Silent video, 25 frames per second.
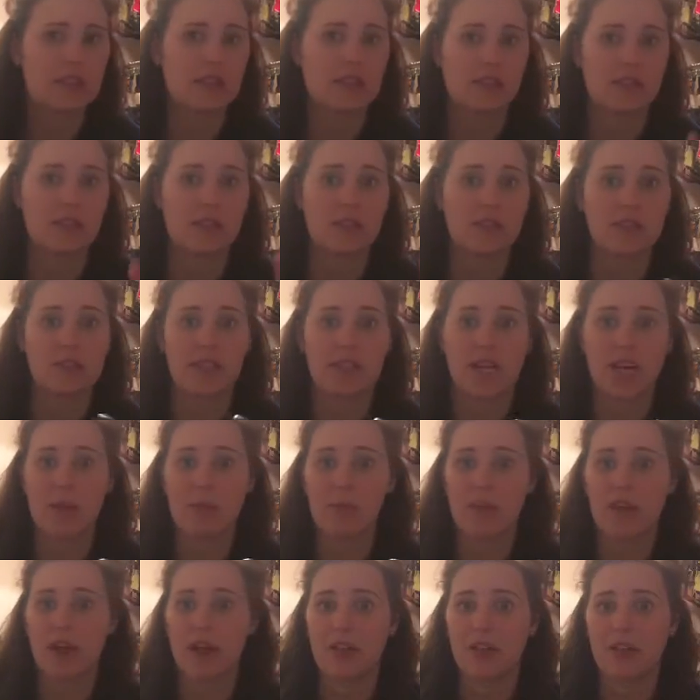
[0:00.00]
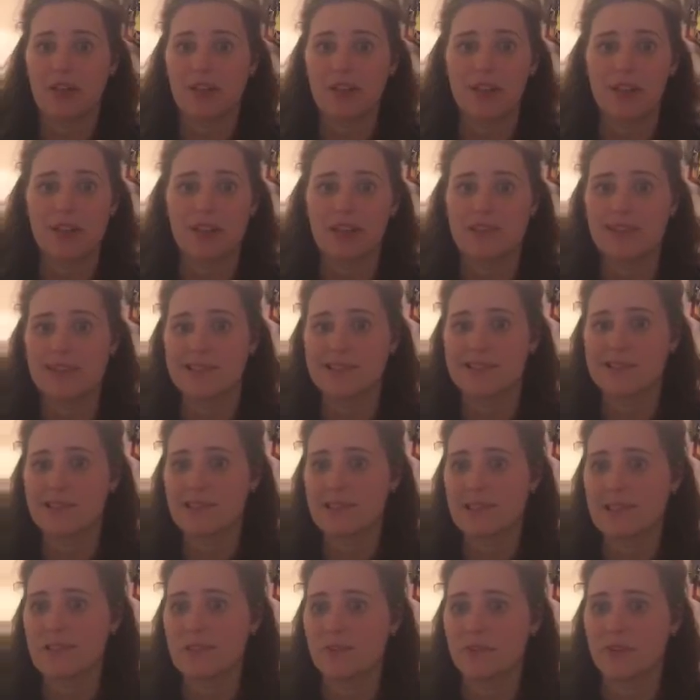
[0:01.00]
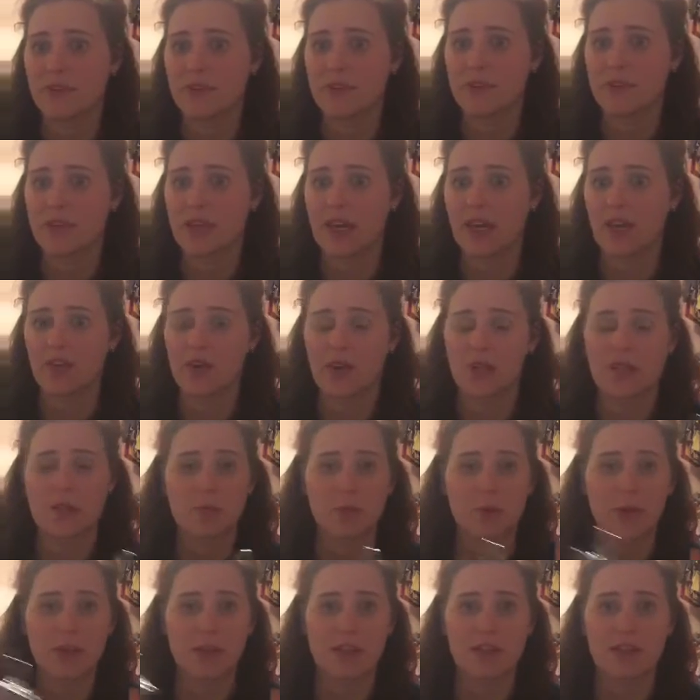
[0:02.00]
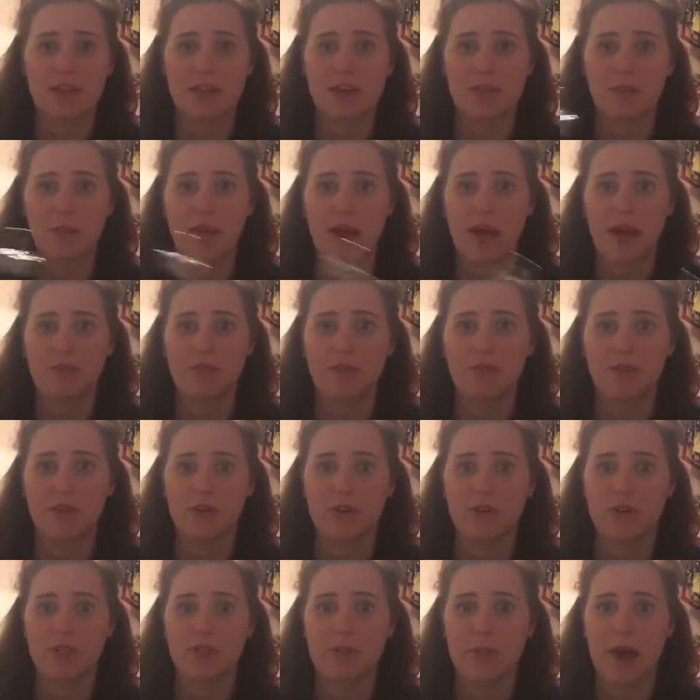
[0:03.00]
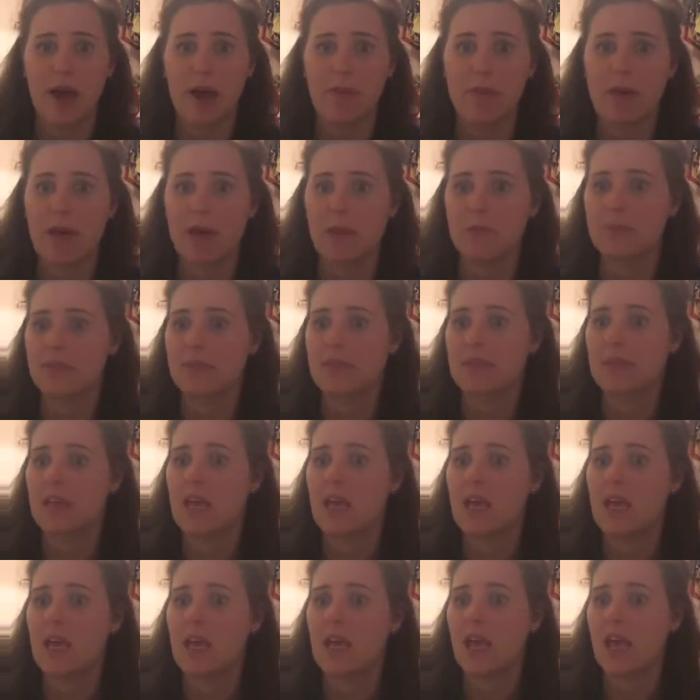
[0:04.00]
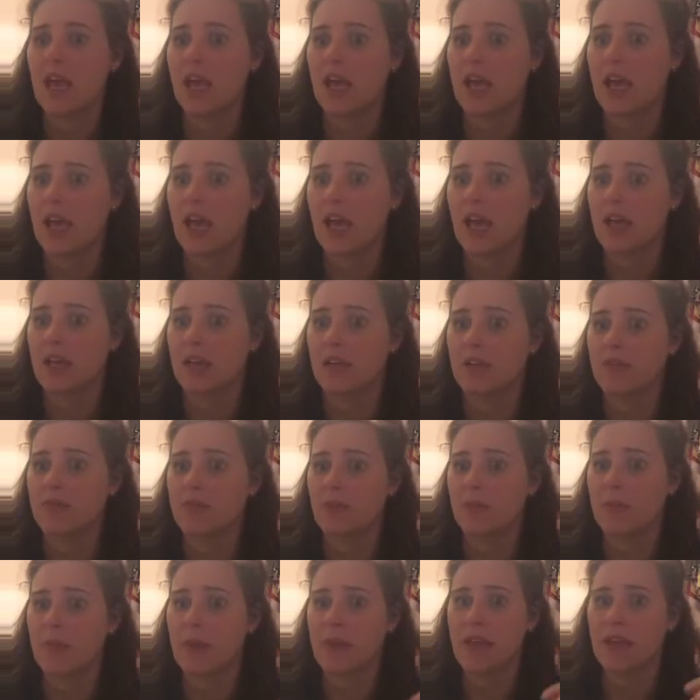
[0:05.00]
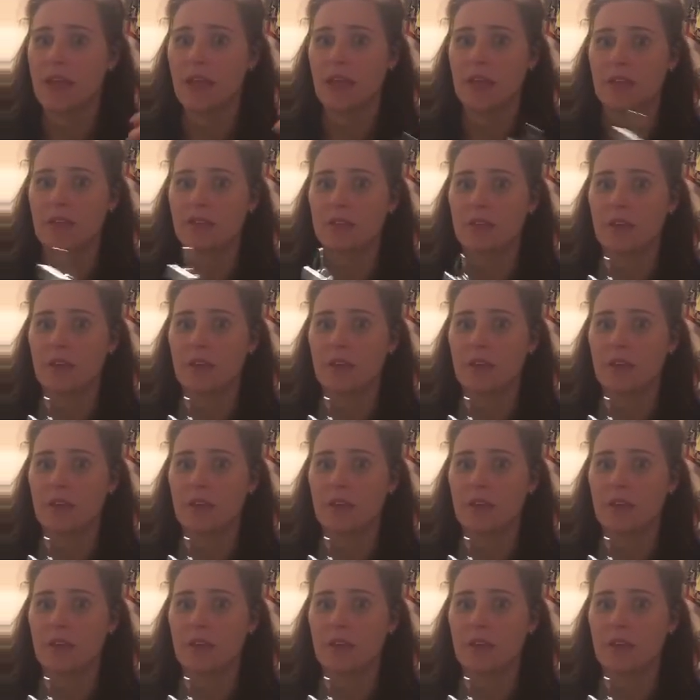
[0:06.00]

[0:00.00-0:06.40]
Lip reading: just a couple other things for like transporting stuff back and forth to pop-ups and for mailing.